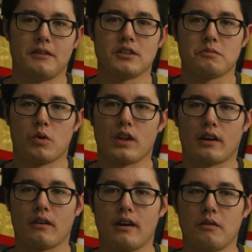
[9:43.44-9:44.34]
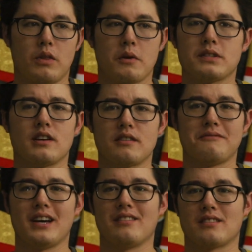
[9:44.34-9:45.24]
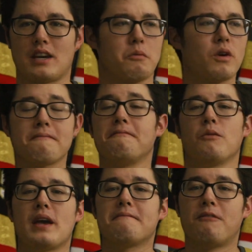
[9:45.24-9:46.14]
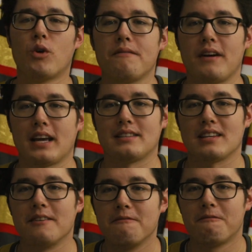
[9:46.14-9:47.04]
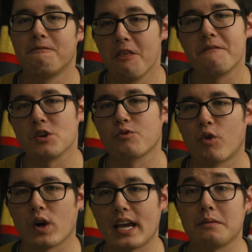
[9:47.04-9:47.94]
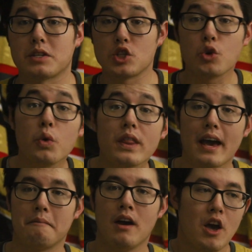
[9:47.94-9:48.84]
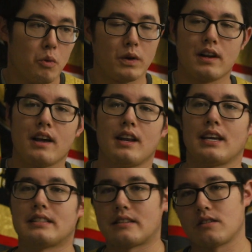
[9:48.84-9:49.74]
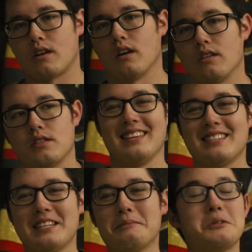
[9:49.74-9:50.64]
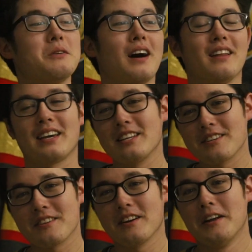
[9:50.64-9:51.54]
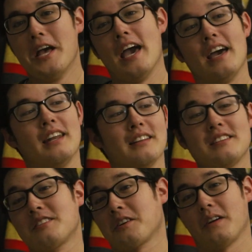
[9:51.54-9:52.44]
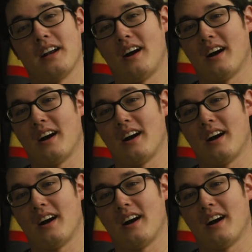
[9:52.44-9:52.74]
it feels more like oh, there was another fight in this game. We're we have four fights in the first four games, and two of them were tonight against the Stars. These teams do not like each other, and it leads to great